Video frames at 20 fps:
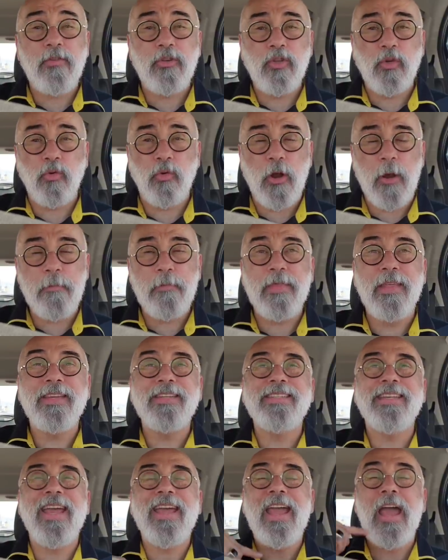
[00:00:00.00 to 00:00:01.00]
to have a trip
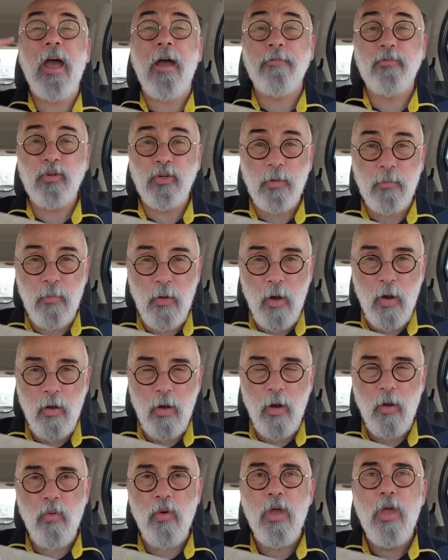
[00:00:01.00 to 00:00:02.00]
the day after
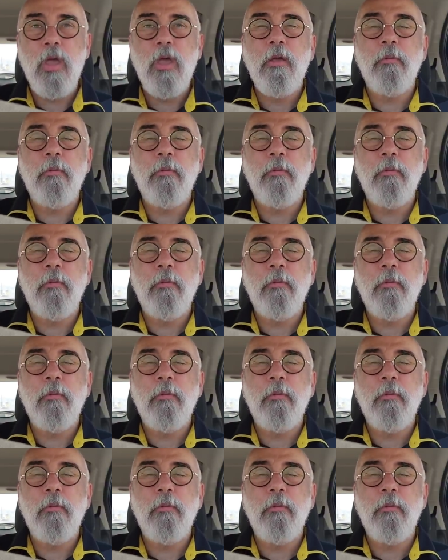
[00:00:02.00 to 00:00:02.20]
tomorrow,